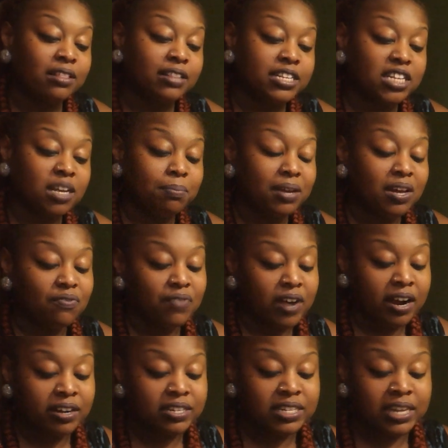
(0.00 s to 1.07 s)
This could be a
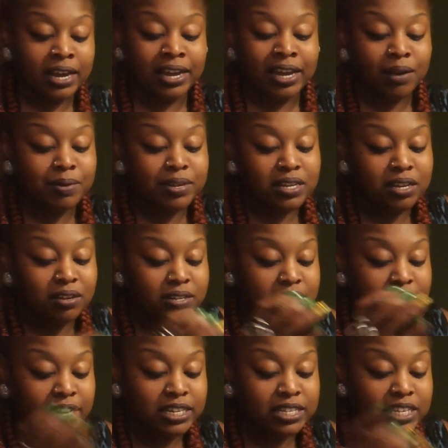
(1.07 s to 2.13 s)
fire sign, Aries, Leo,
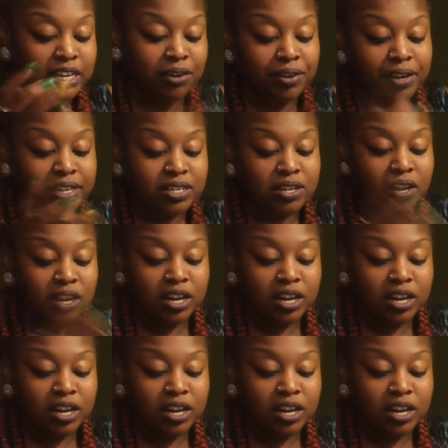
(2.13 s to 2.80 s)
Sagittarius.